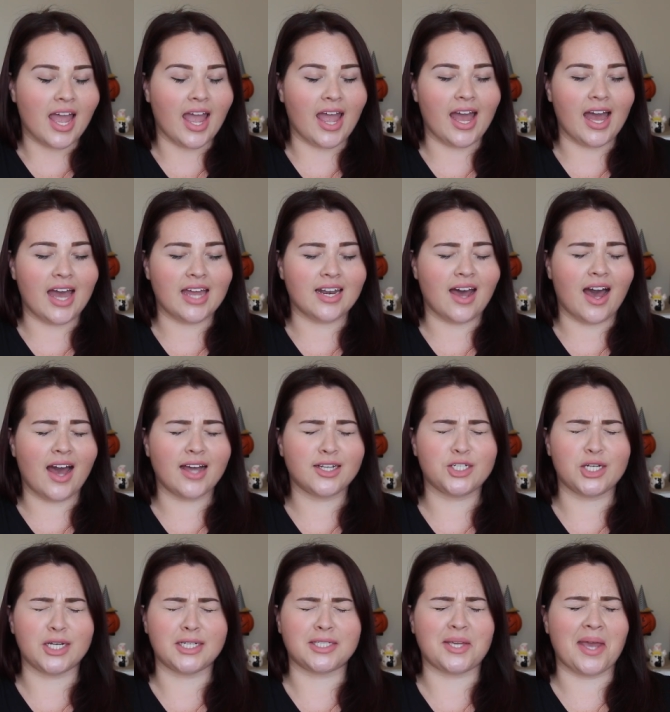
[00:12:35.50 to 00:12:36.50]
and I
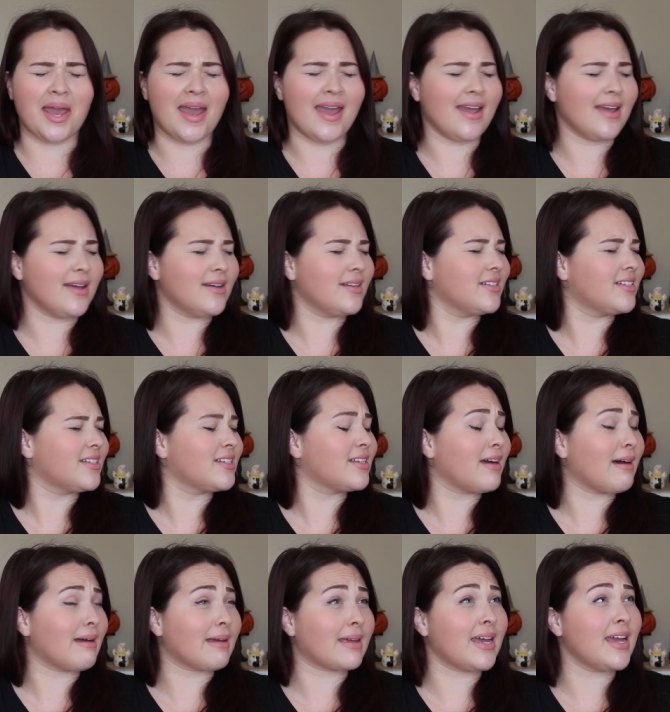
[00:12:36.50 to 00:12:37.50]
just can't.
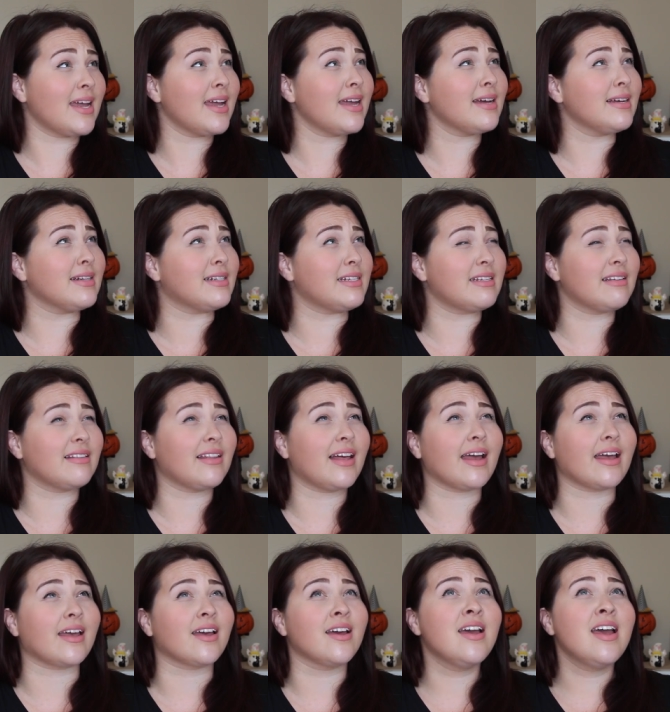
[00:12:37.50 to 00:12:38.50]
I can't.
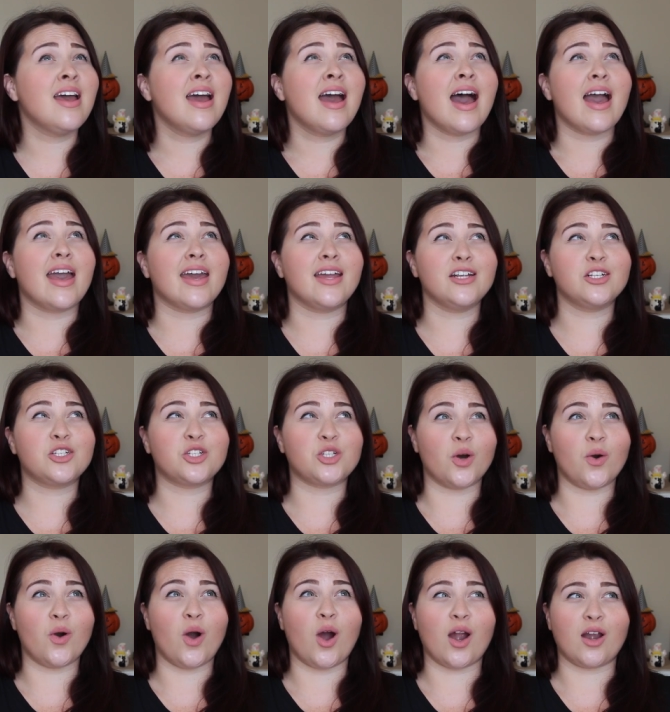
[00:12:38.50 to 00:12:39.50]
Like, it is
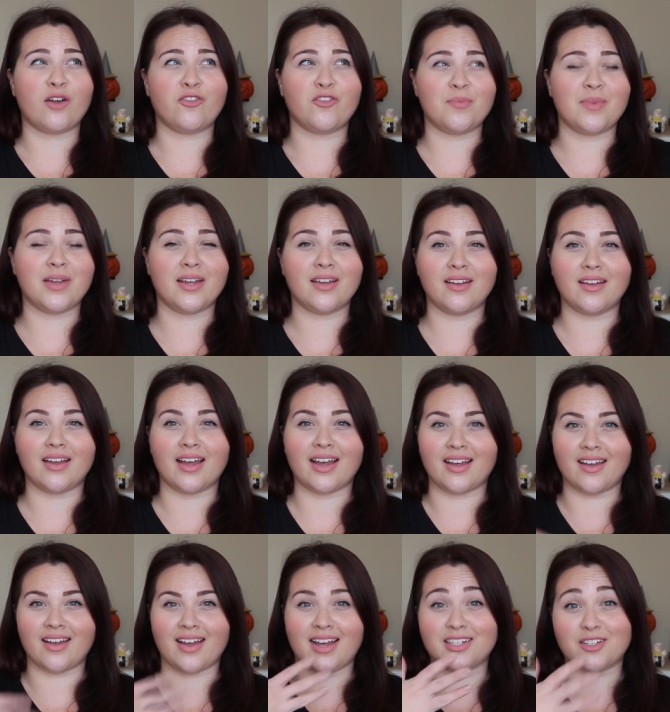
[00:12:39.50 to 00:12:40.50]
so hard for me
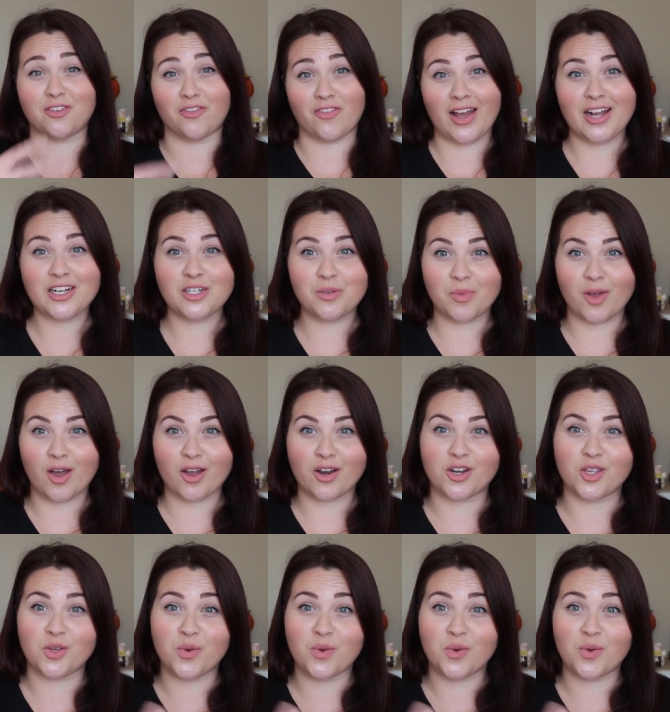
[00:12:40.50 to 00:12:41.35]
as a fashion blogger.